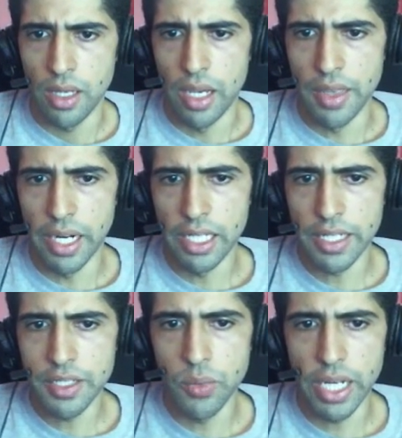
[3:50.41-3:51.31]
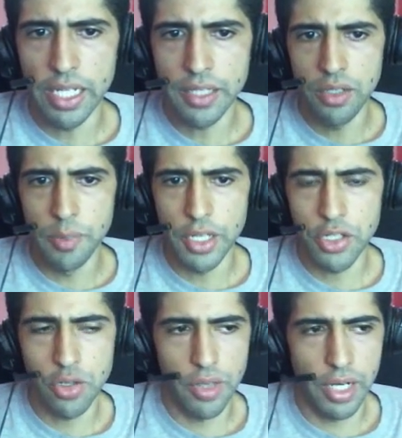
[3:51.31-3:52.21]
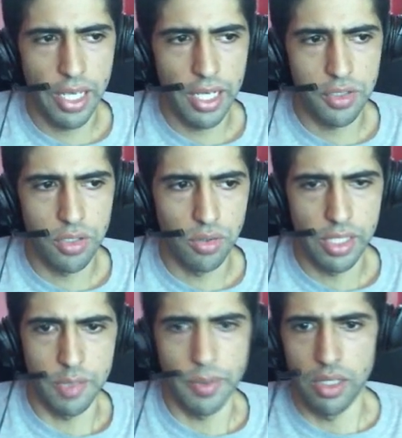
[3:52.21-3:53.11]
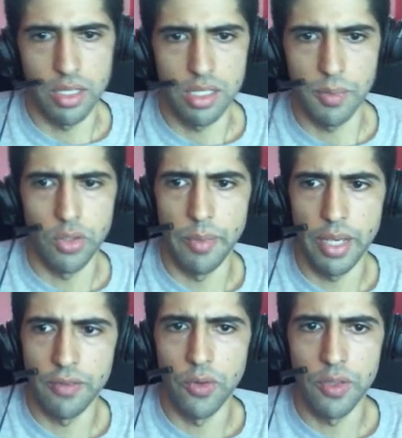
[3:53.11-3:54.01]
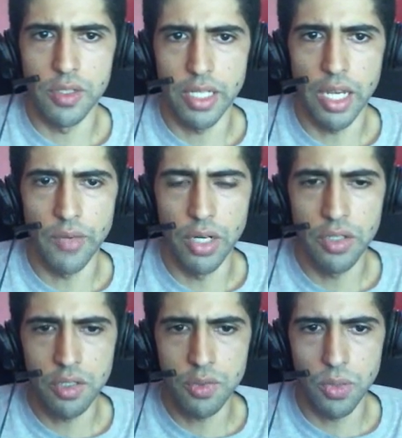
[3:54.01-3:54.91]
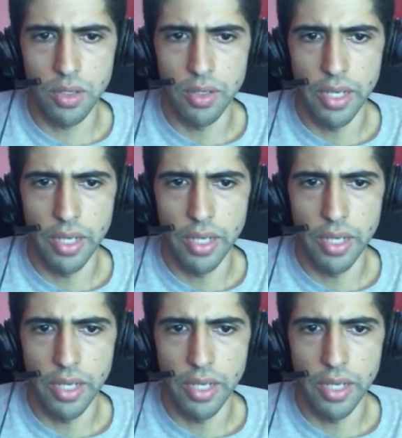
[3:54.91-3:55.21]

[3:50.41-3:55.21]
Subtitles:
And then what I like to make sure that I actually don't like spend a lot of time going back and forth is like I run into this wall